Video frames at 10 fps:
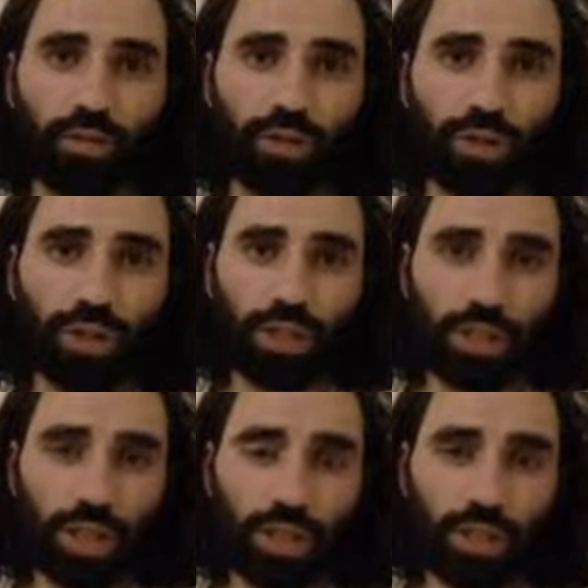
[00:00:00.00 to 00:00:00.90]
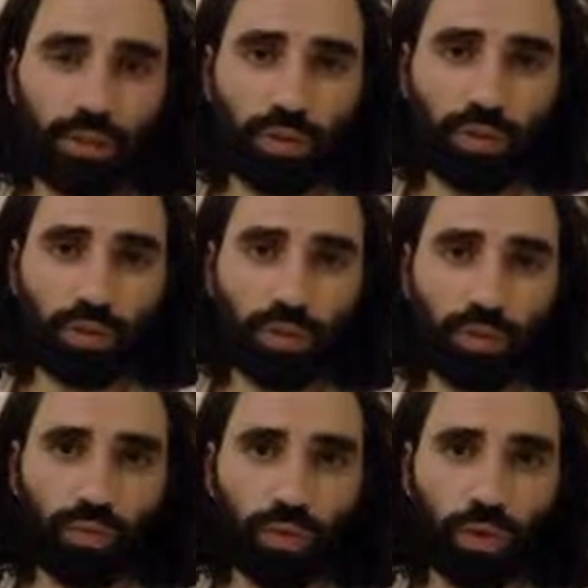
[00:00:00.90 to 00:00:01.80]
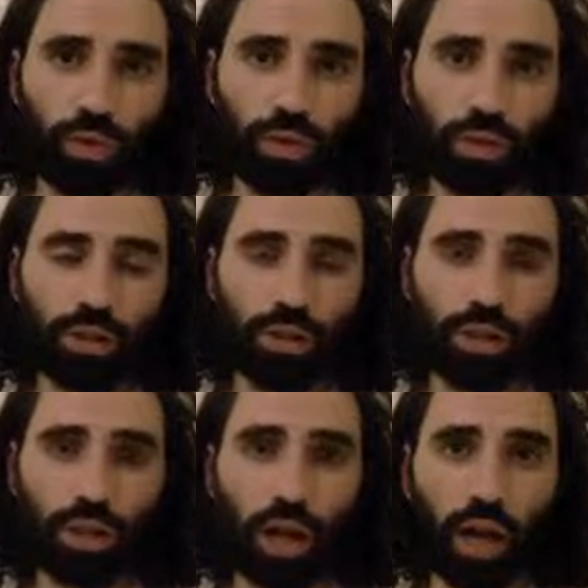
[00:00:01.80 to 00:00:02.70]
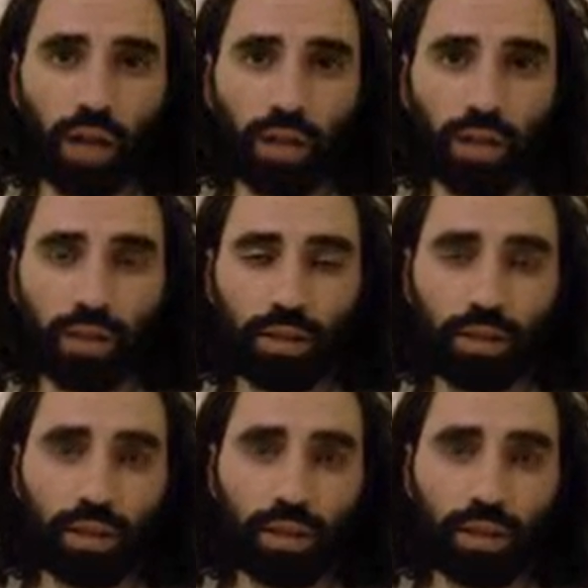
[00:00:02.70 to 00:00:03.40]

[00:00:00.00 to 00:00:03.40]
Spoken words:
verses 19 through 34, to highlight